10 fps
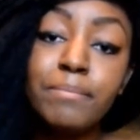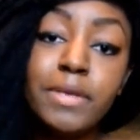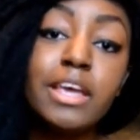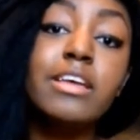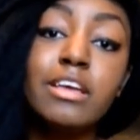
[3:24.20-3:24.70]

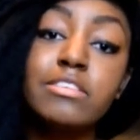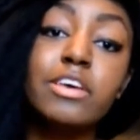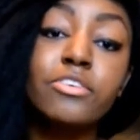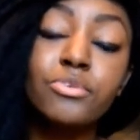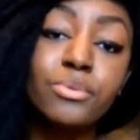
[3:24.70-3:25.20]
being
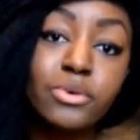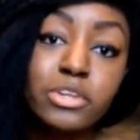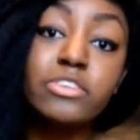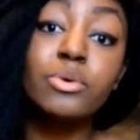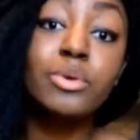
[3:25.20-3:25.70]
asexual
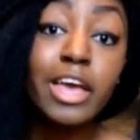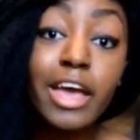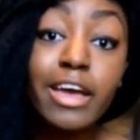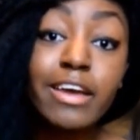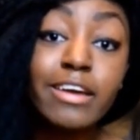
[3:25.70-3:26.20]
is
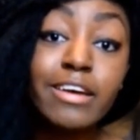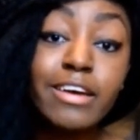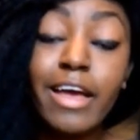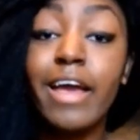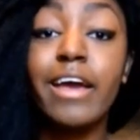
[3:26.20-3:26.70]
okay,
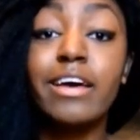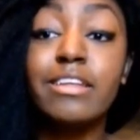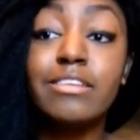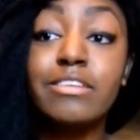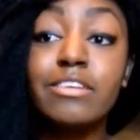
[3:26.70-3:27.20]

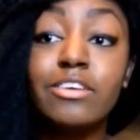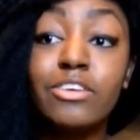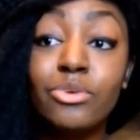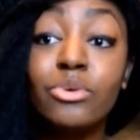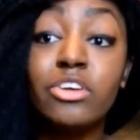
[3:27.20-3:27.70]
and
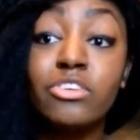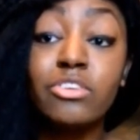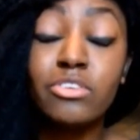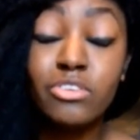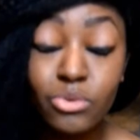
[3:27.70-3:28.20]
you
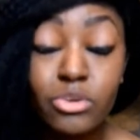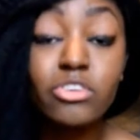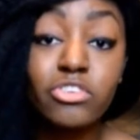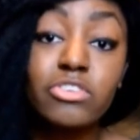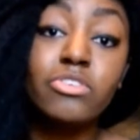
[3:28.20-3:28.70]
can
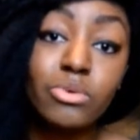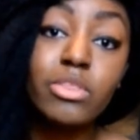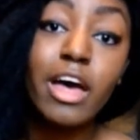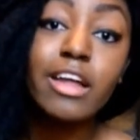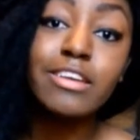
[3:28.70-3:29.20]
just do
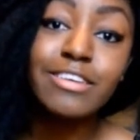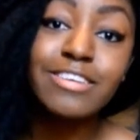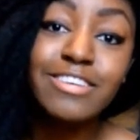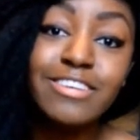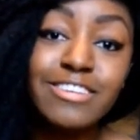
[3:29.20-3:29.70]
that.
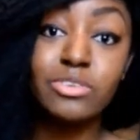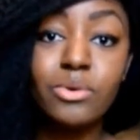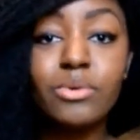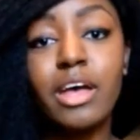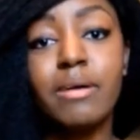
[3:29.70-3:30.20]
So
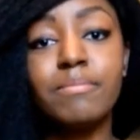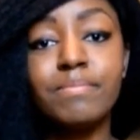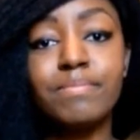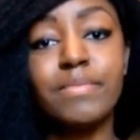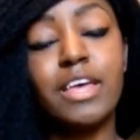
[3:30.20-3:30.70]
yeah.
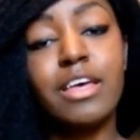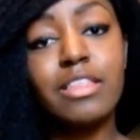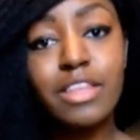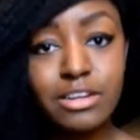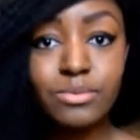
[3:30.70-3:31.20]

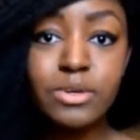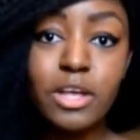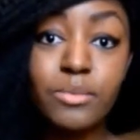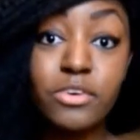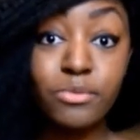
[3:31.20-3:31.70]
That's what I
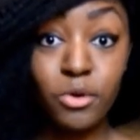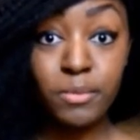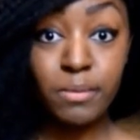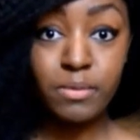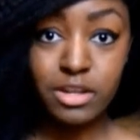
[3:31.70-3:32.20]
wish more
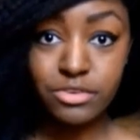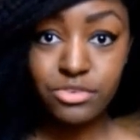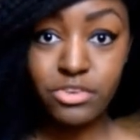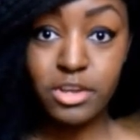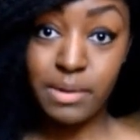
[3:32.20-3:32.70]
people
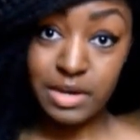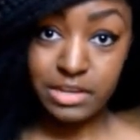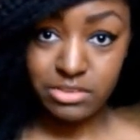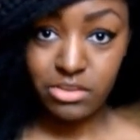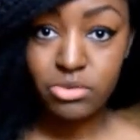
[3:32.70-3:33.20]
understood about
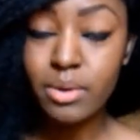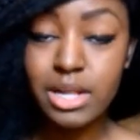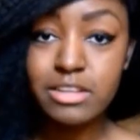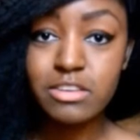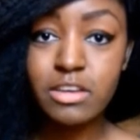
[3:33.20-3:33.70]

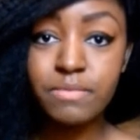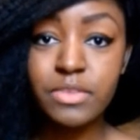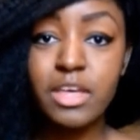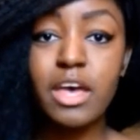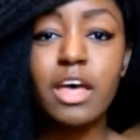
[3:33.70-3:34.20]
asexuality.
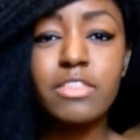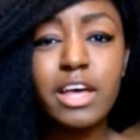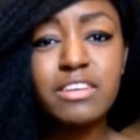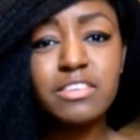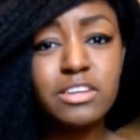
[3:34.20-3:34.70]
And
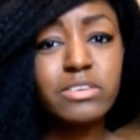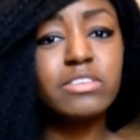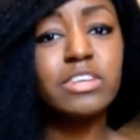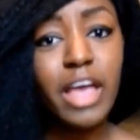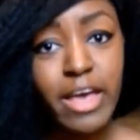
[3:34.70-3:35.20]
that signals
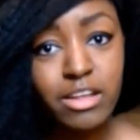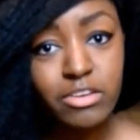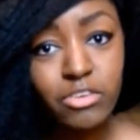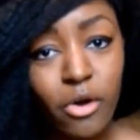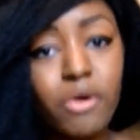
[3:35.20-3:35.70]
the
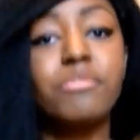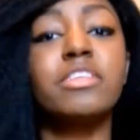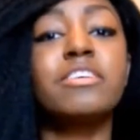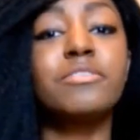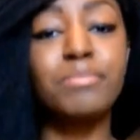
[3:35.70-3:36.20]
end of
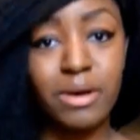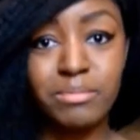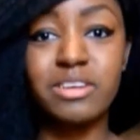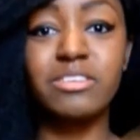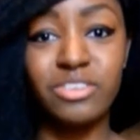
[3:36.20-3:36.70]
this
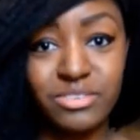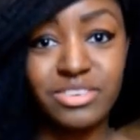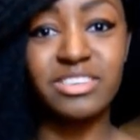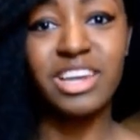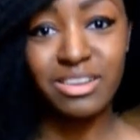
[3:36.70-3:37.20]
public service
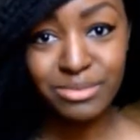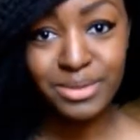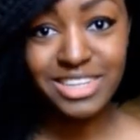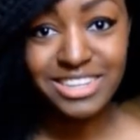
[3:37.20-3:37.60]
announcement.